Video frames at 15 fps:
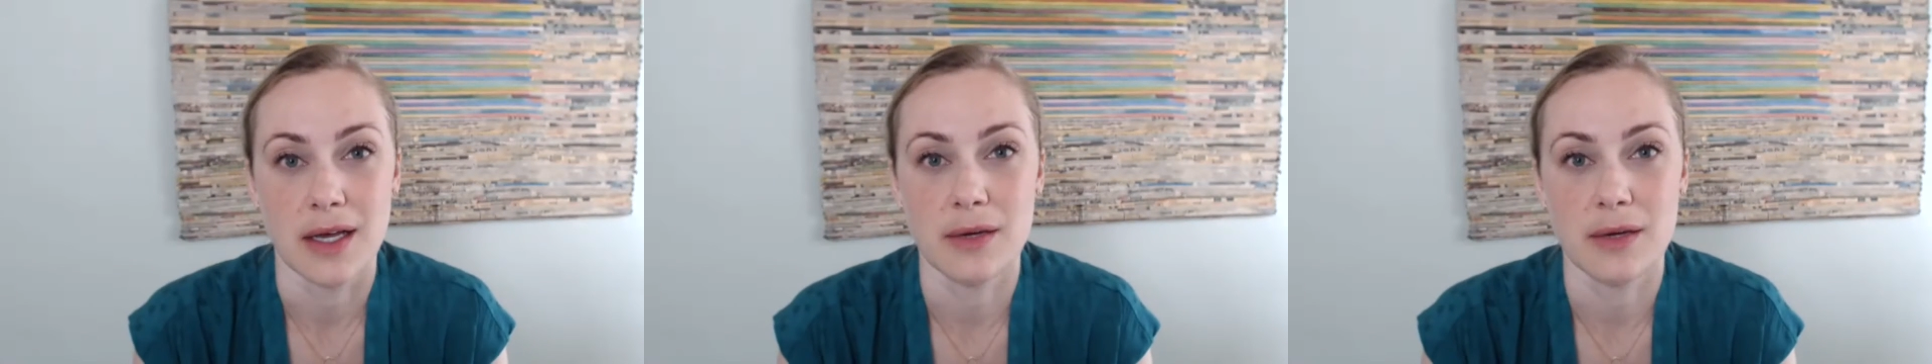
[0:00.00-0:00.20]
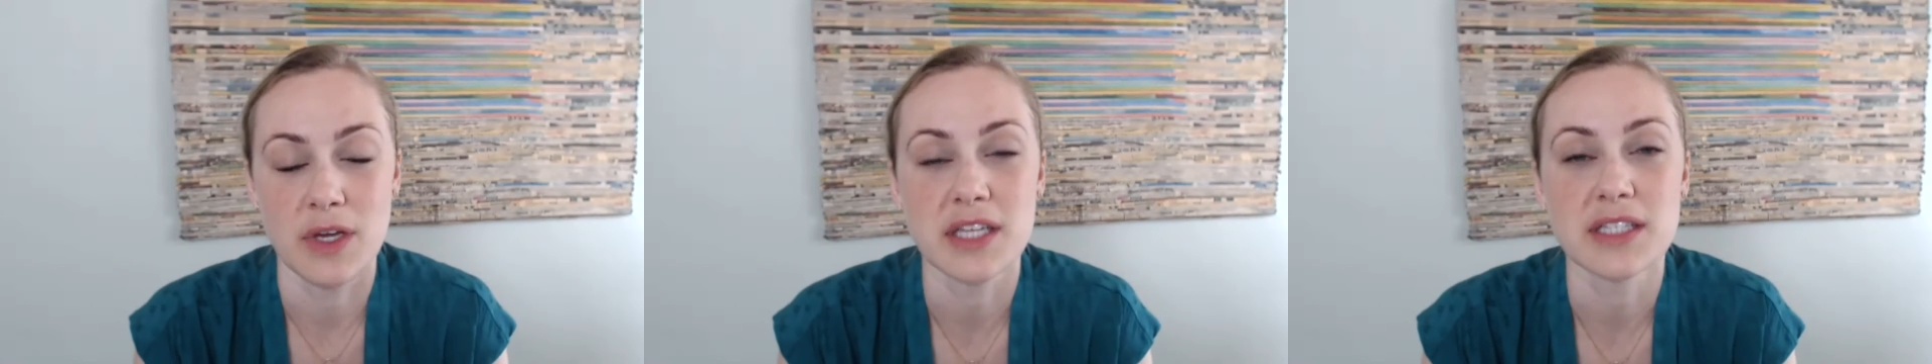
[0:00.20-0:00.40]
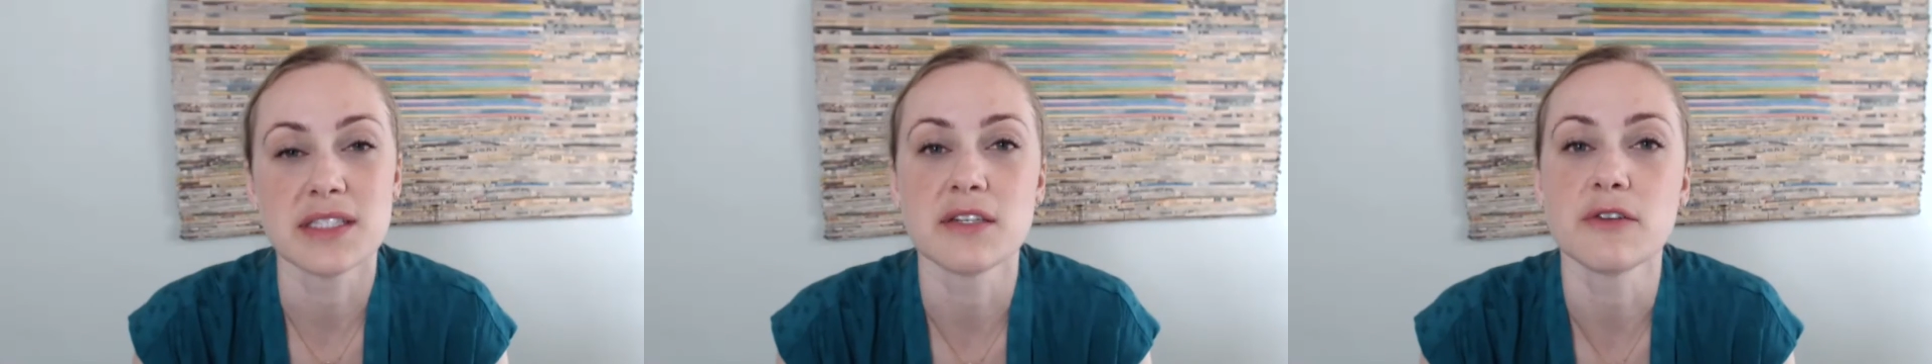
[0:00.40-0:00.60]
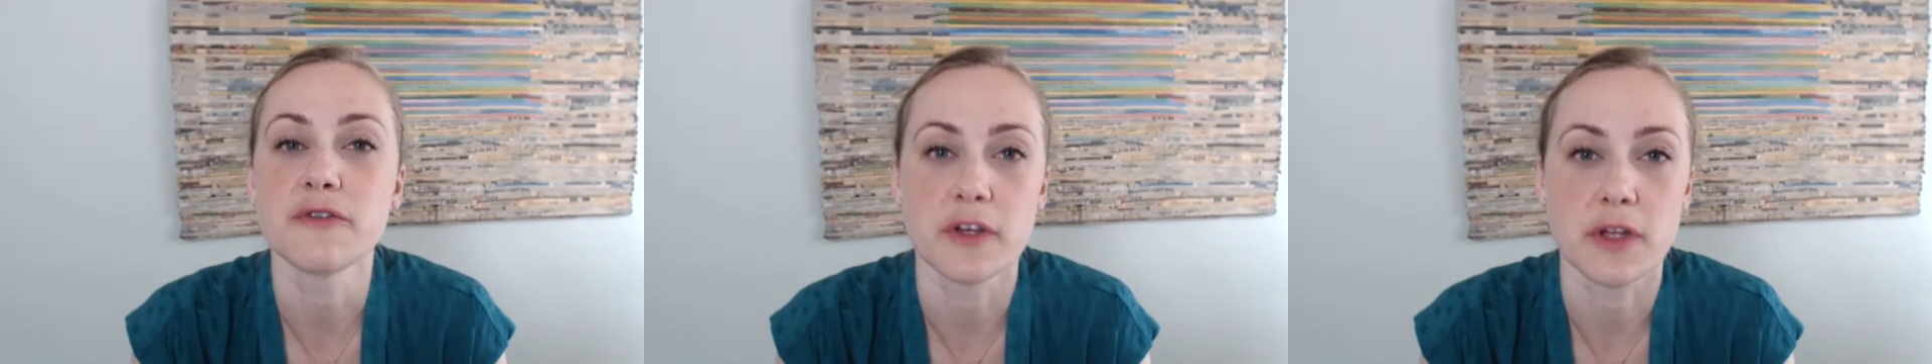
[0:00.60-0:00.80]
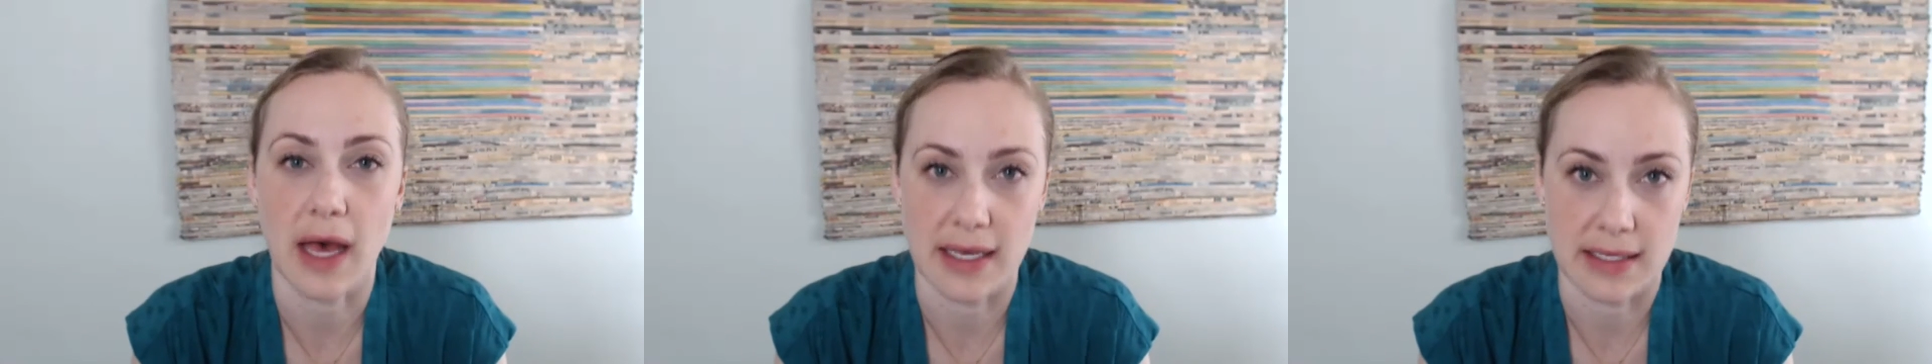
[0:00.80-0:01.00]
we can still
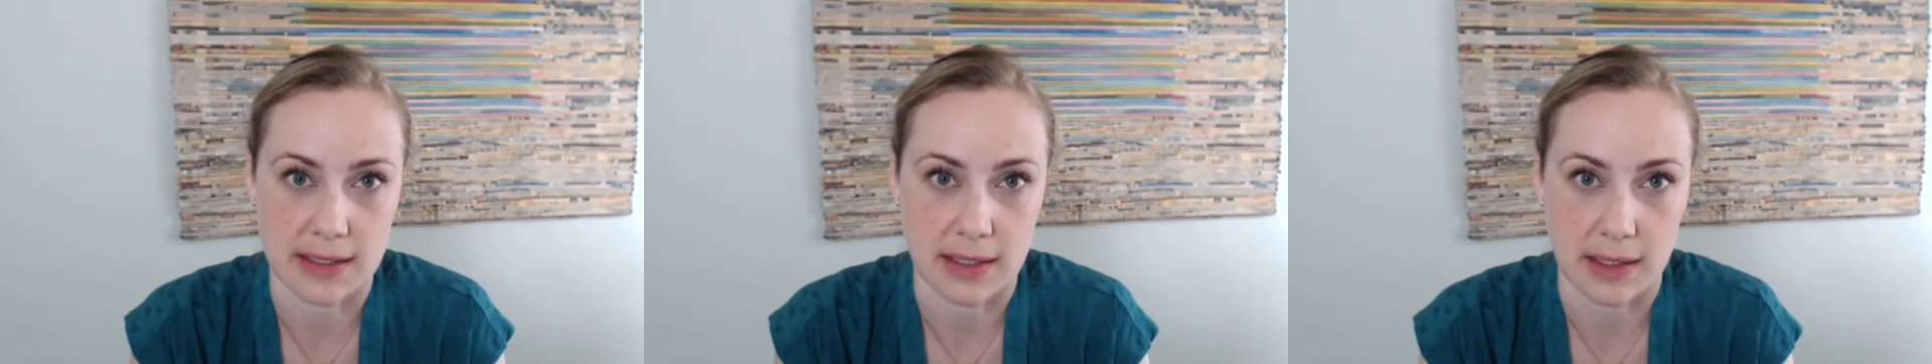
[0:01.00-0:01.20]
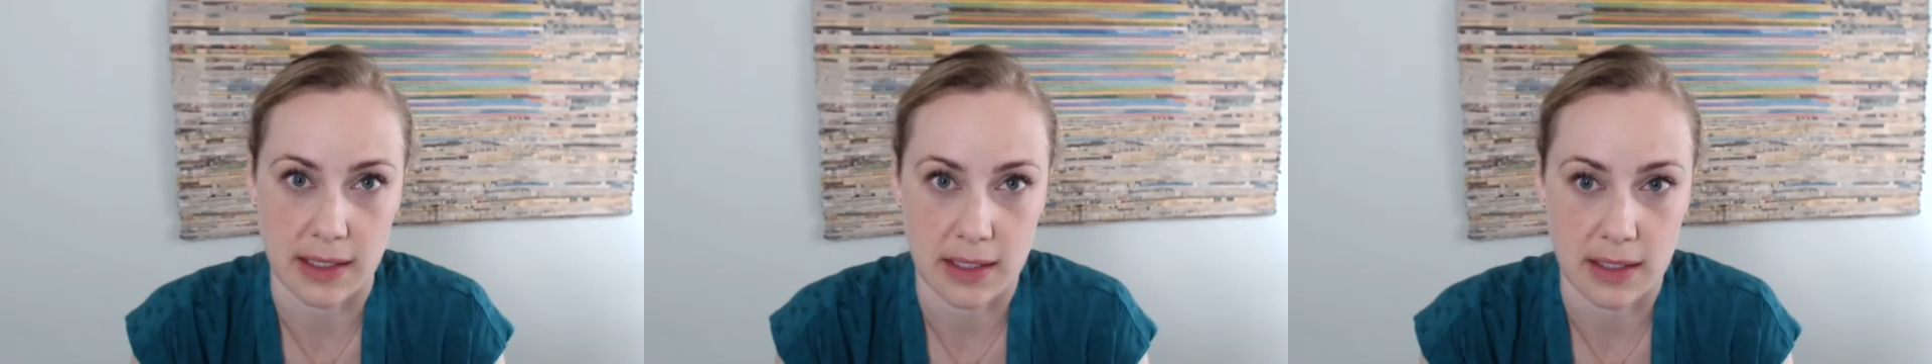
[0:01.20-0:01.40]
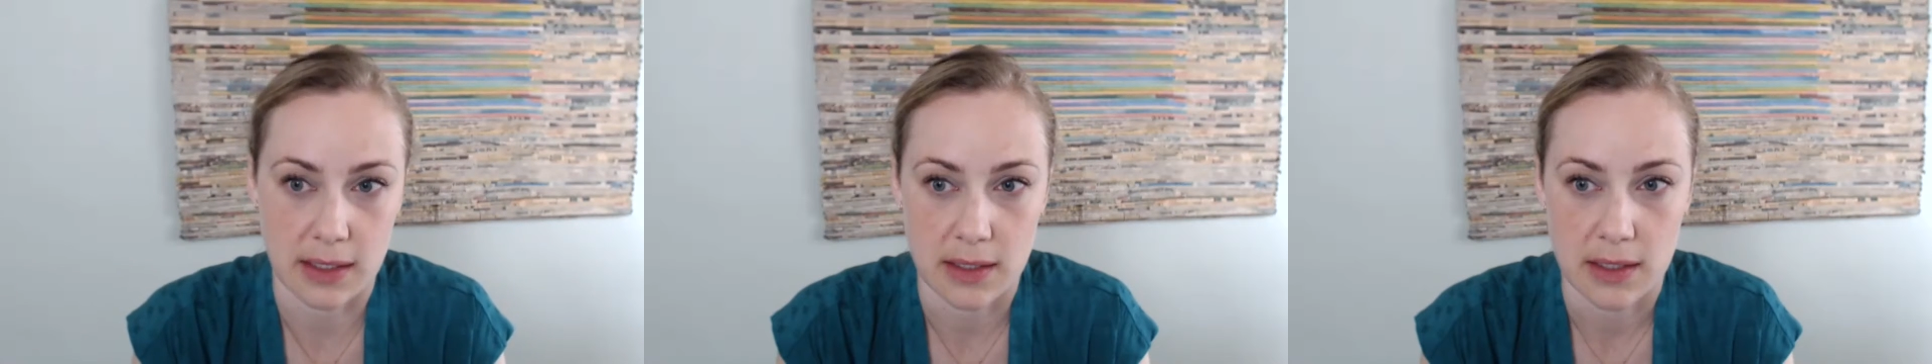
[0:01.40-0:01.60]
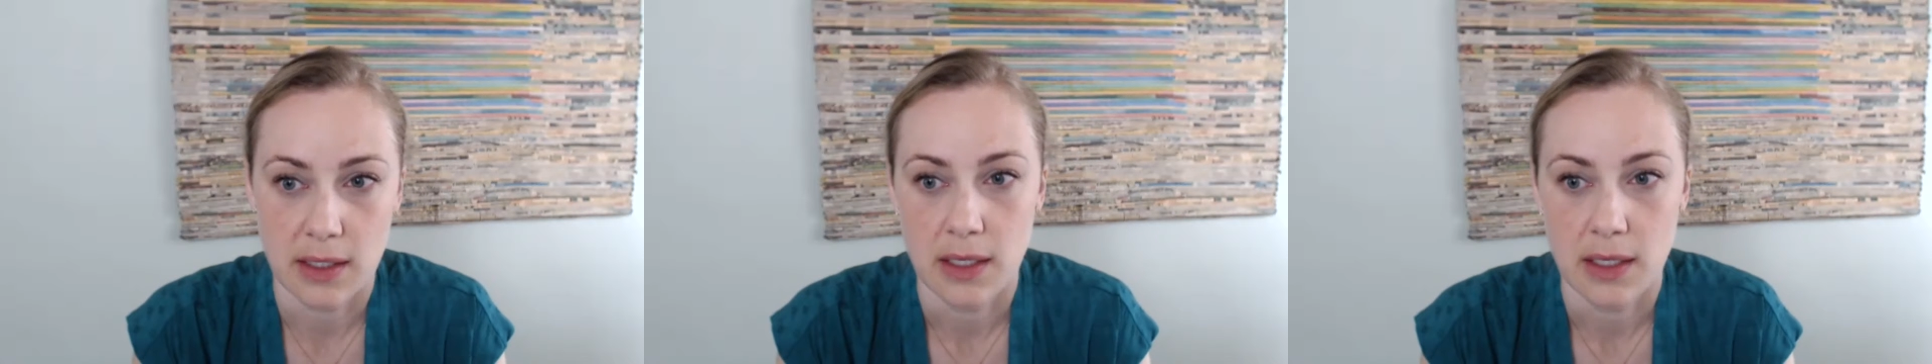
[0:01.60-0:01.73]
feel isolated.